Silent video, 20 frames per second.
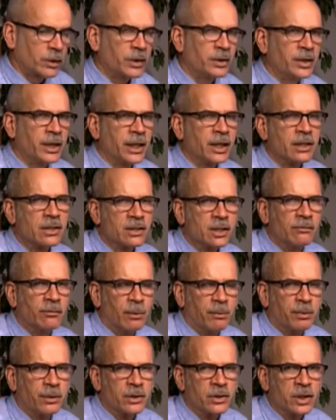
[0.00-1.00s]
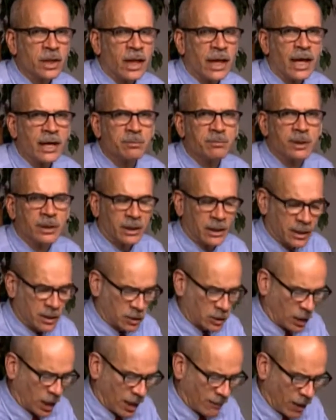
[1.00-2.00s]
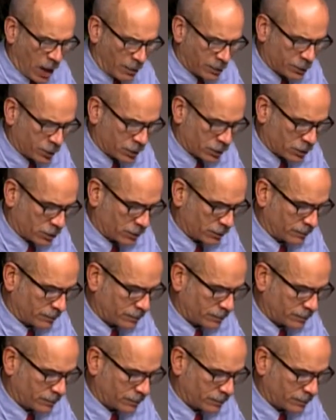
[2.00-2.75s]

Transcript: than a civil person has, but they still have options.